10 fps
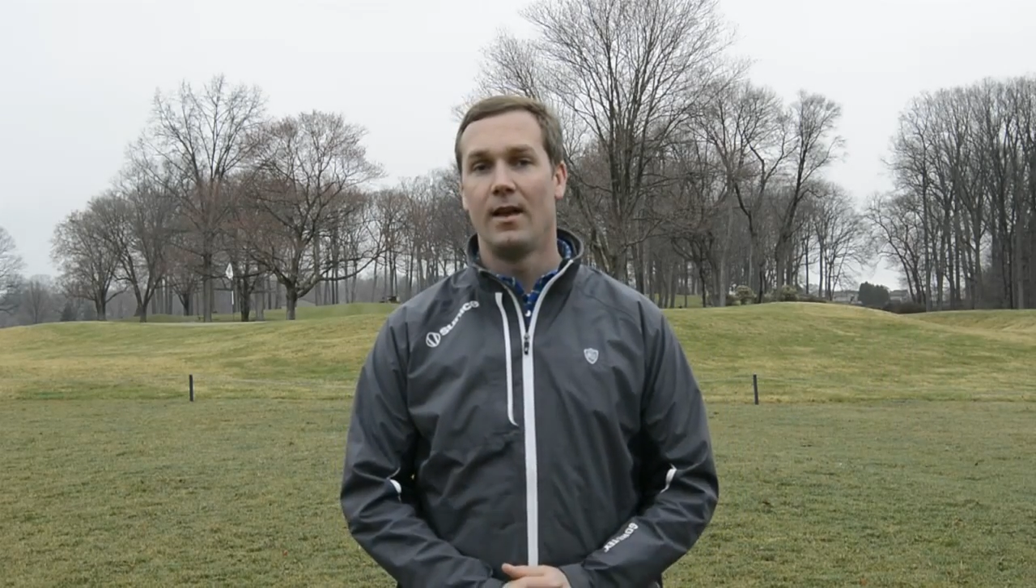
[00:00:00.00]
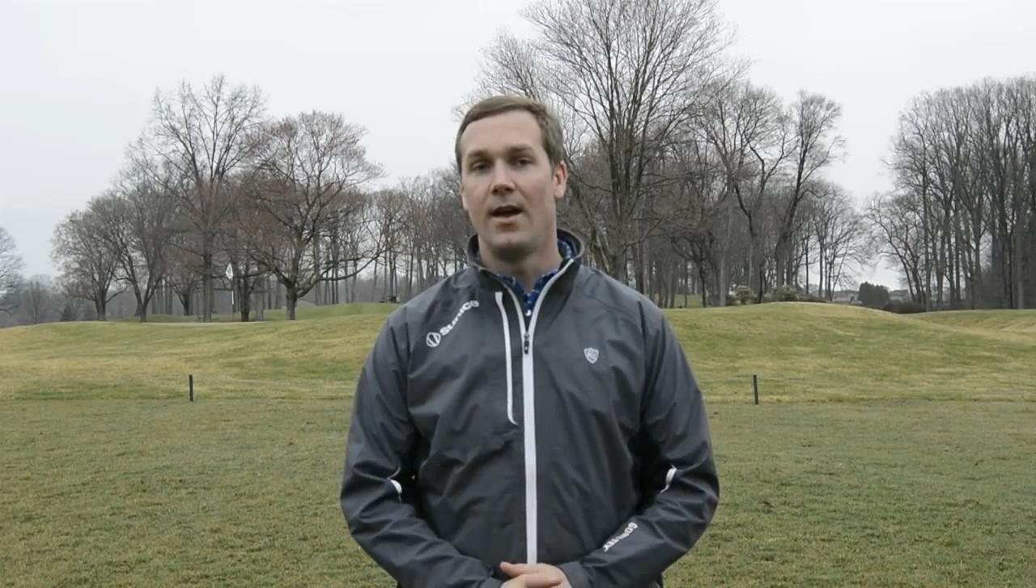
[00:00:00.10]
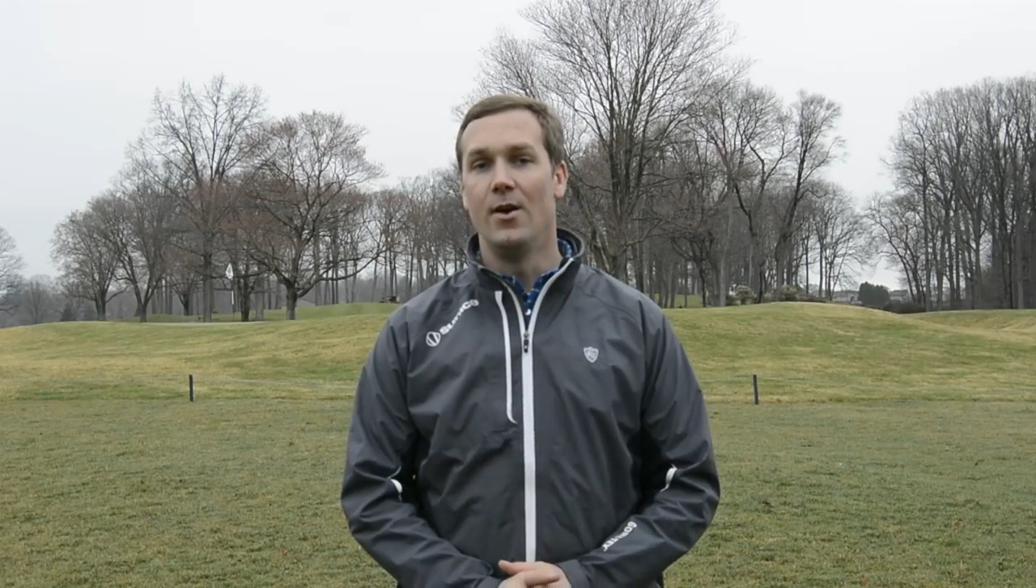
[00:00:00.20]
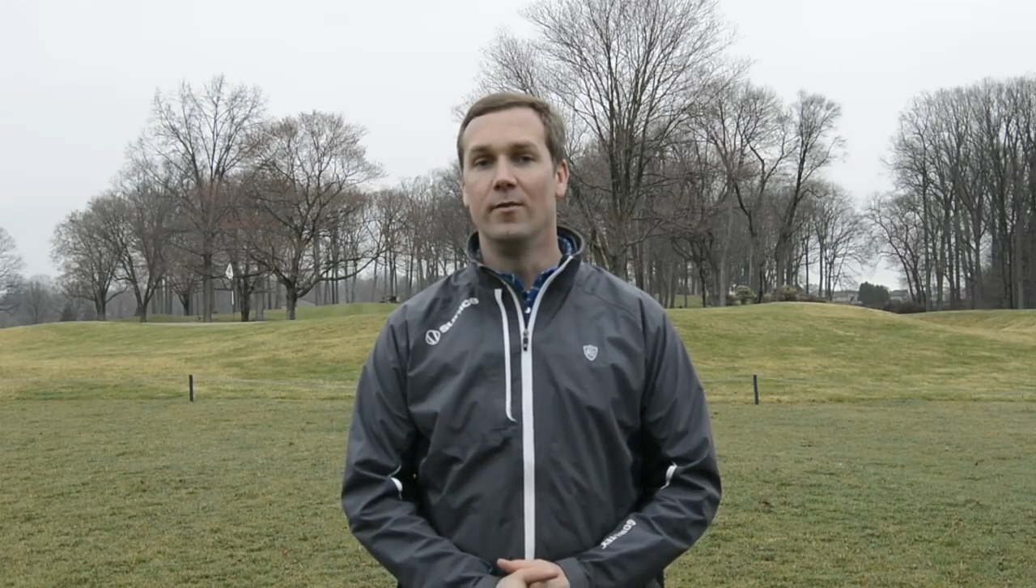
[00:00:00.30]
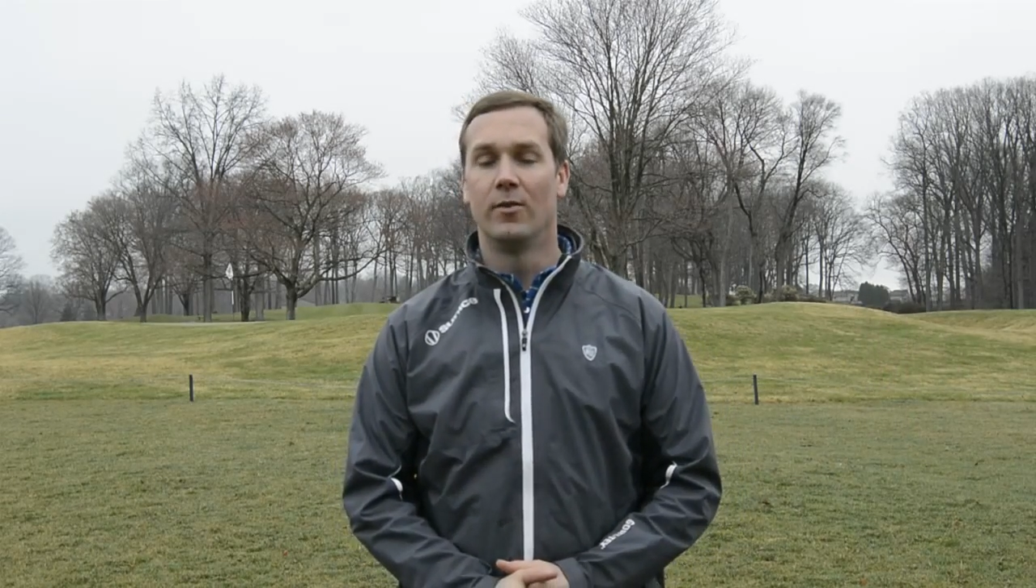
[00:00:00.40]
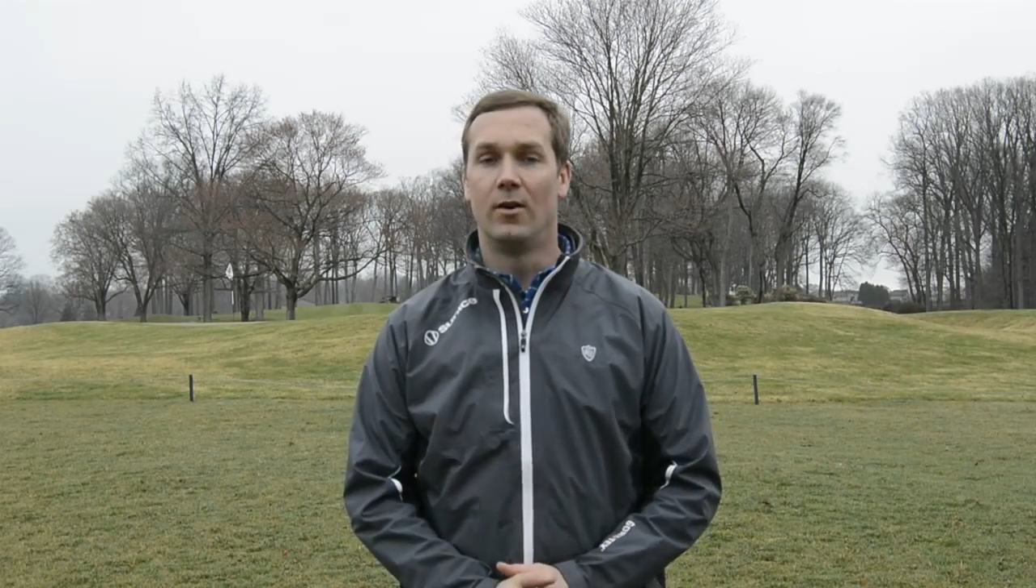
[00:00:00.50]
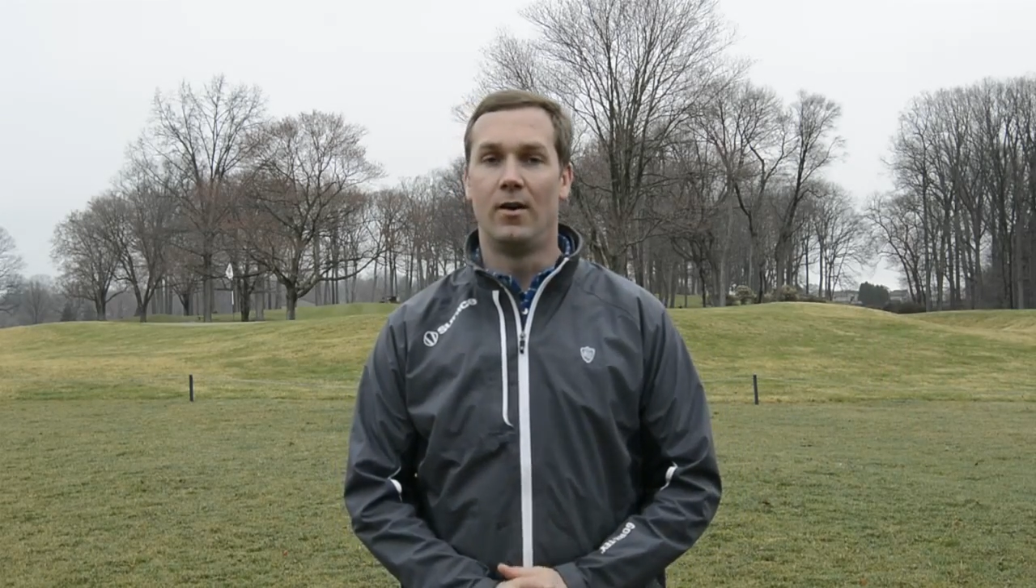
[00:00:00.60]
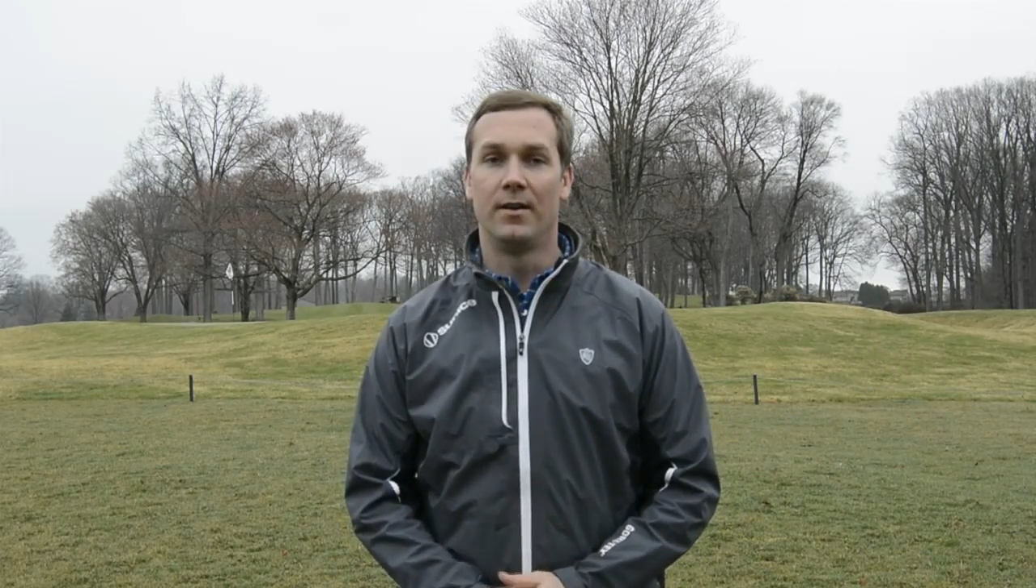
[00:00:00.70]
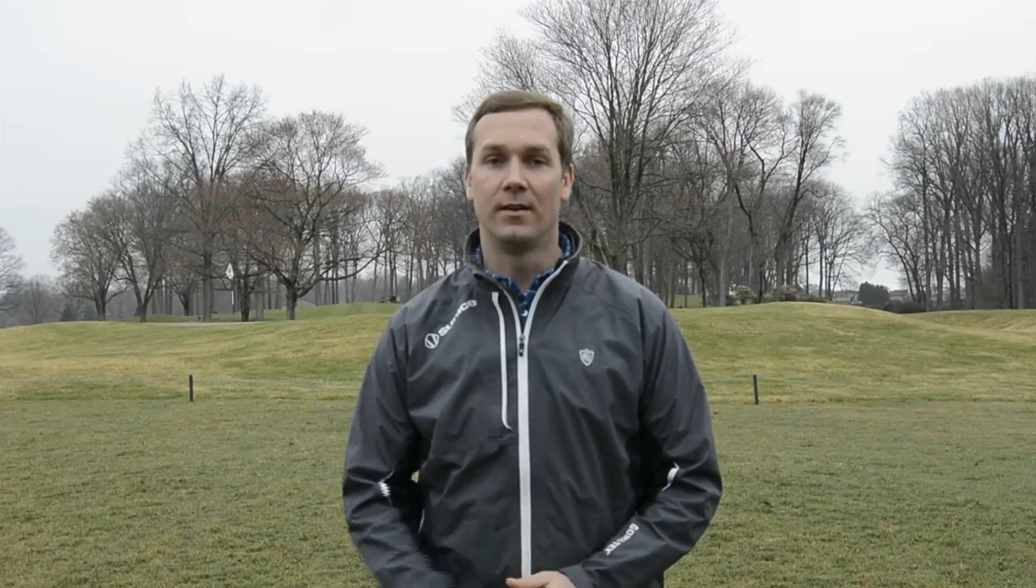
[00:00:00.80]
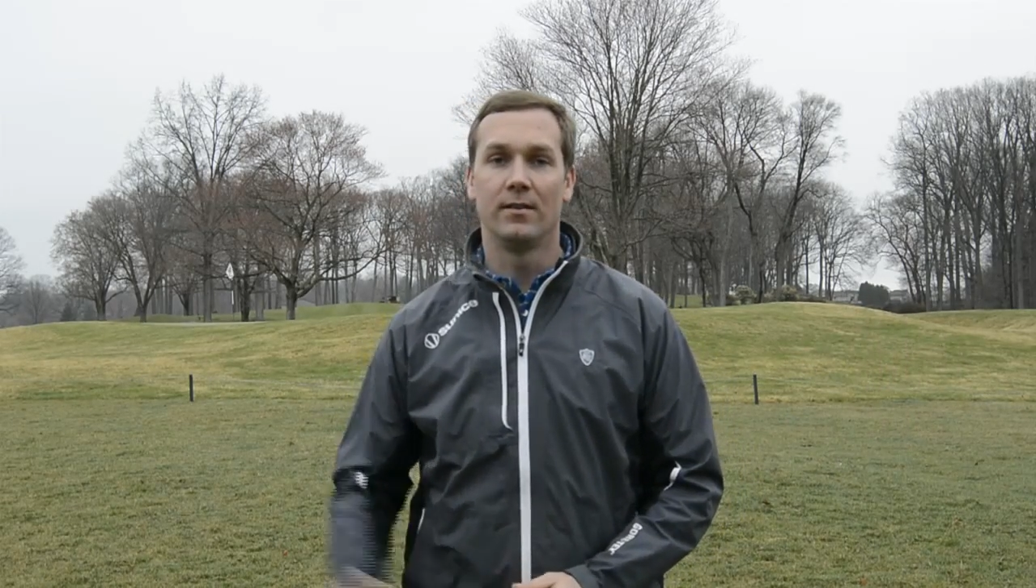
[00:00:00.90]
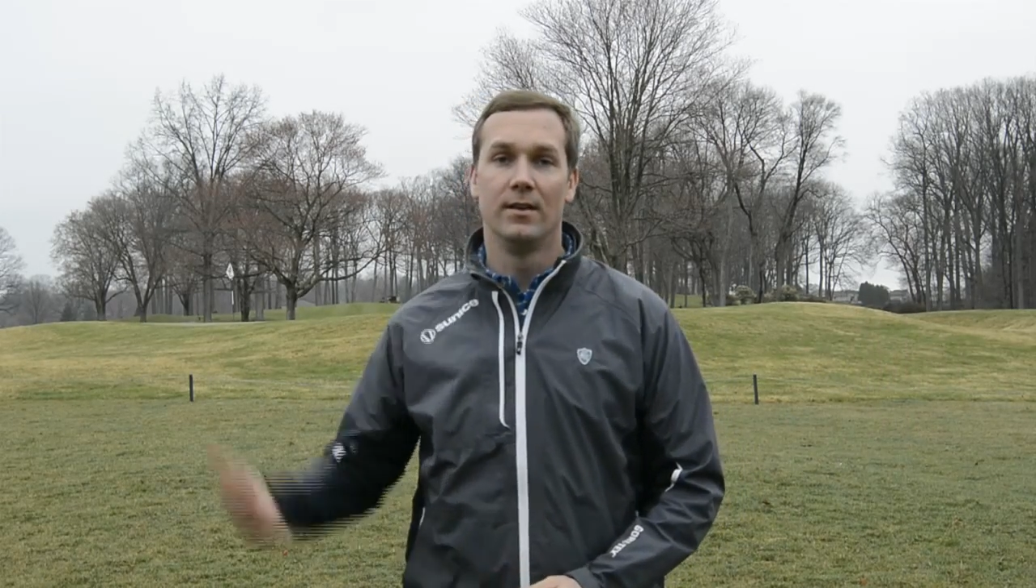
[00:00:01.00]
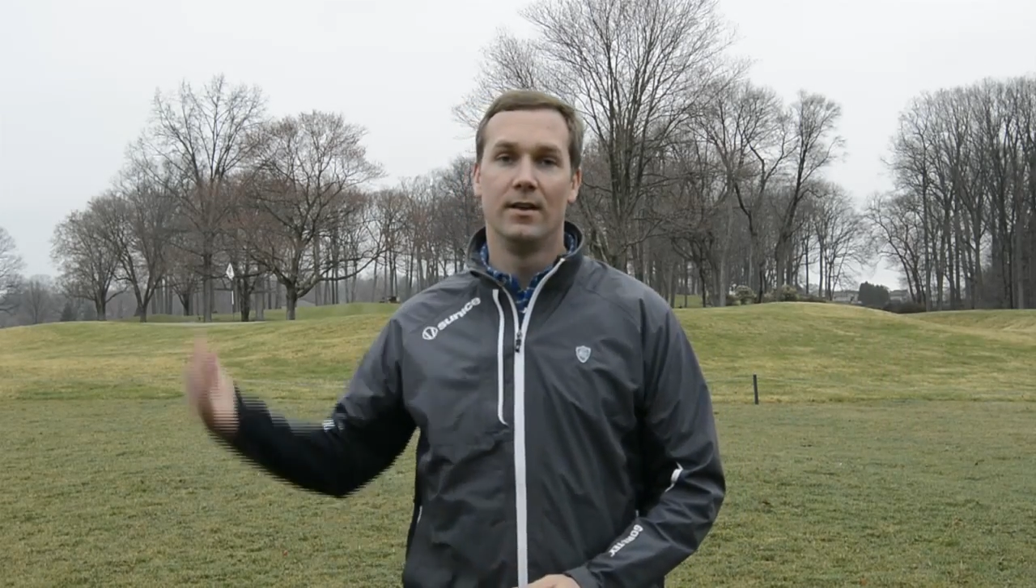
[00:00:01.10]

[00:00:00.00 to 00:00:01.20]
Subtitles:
and over on